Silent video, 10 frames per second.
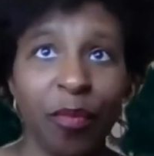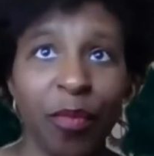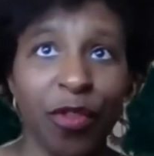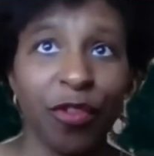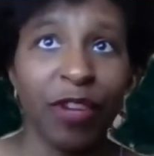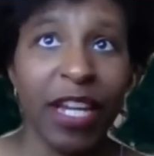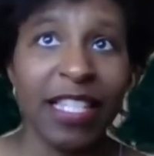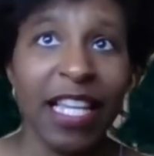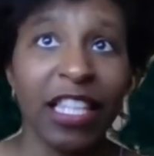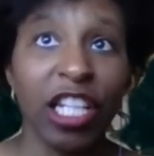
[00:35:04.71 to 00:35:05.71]
Both the
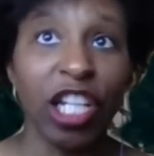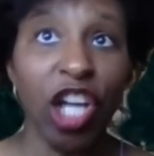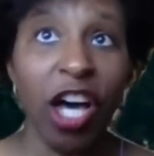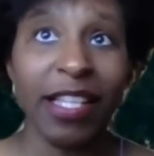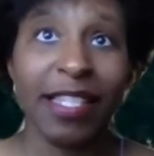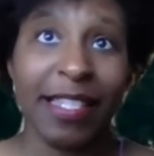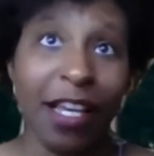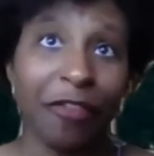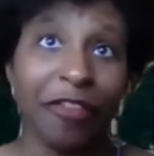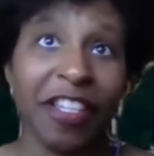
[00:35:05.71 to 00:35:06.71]
regs and the law
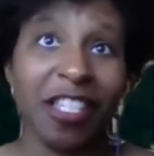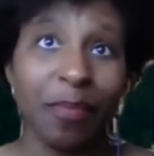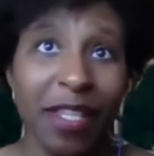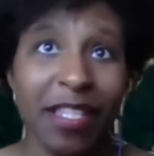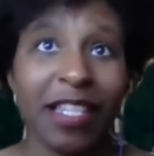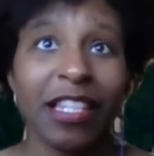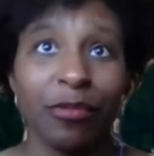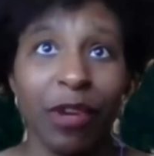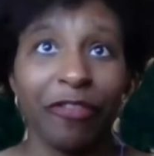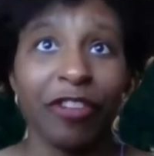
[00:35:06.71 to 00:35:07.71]
itself explicitly
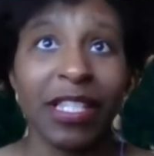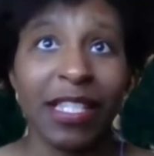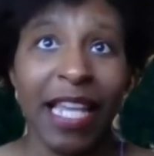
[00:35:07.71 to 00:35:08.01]
reference